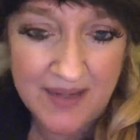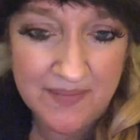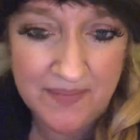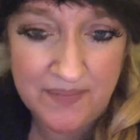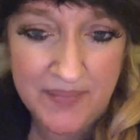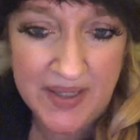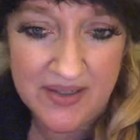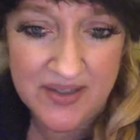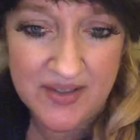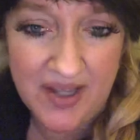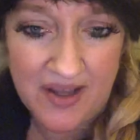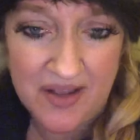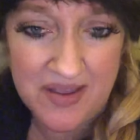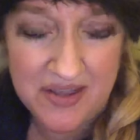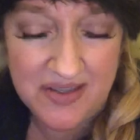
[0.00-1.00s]
mental
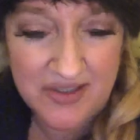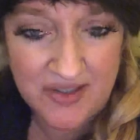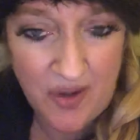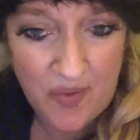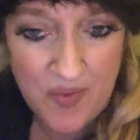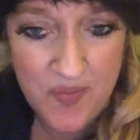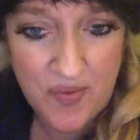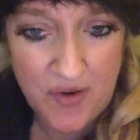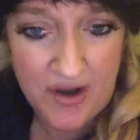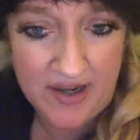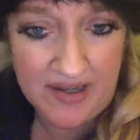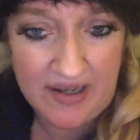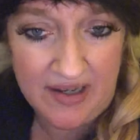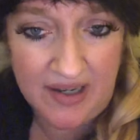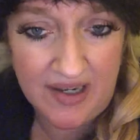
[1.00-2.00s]
health is so
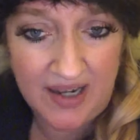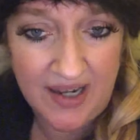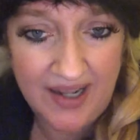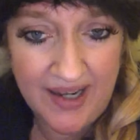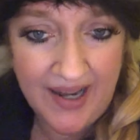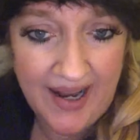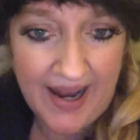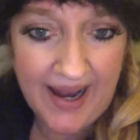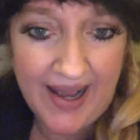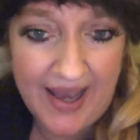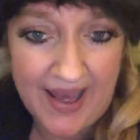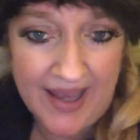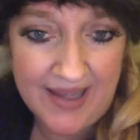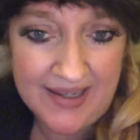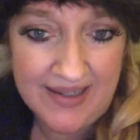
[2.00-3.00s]
important,
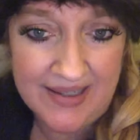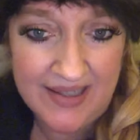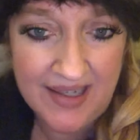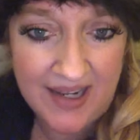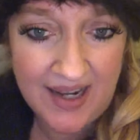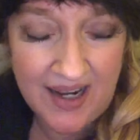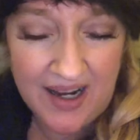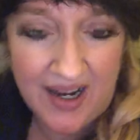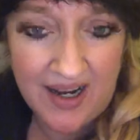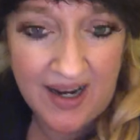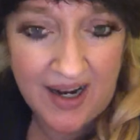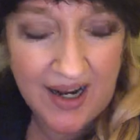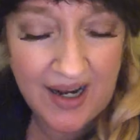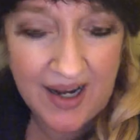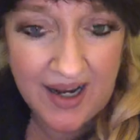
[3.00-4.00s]
and
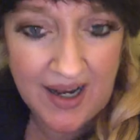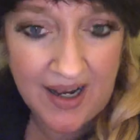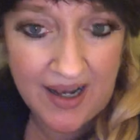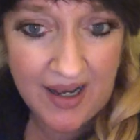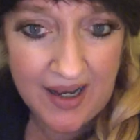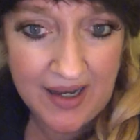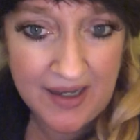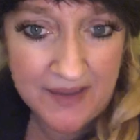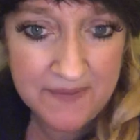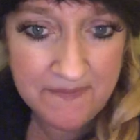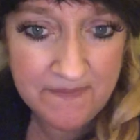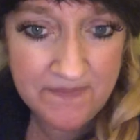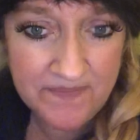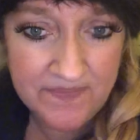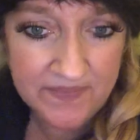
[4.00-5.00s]

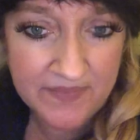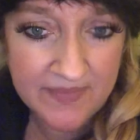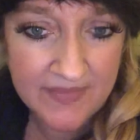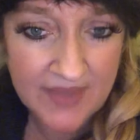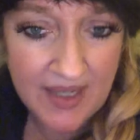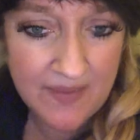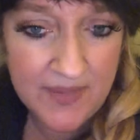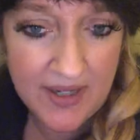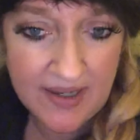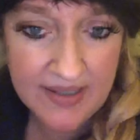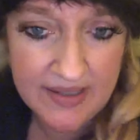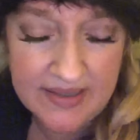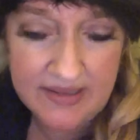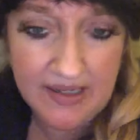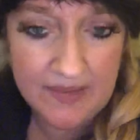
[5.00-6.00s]
I'm not going
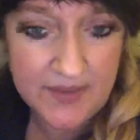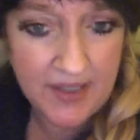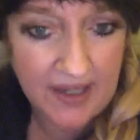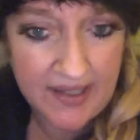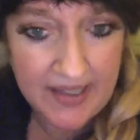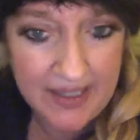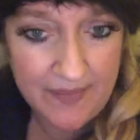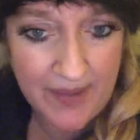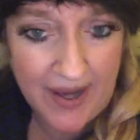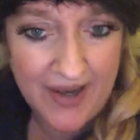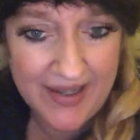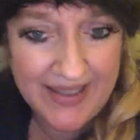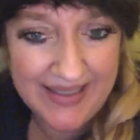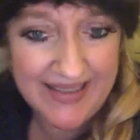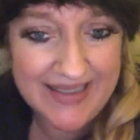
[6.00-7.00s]
to stop talking about
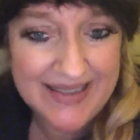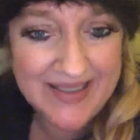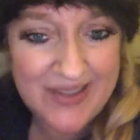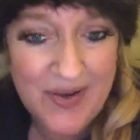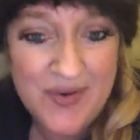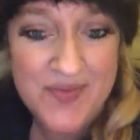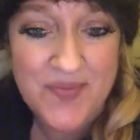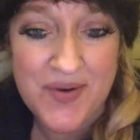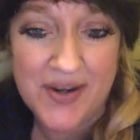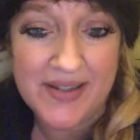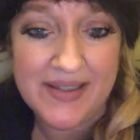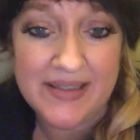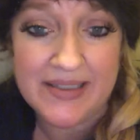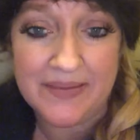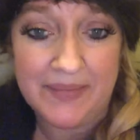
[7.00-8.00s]
it. It's so
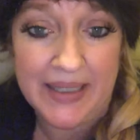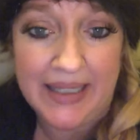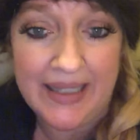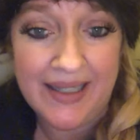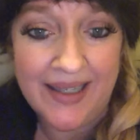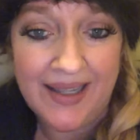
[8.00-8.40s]
important to me.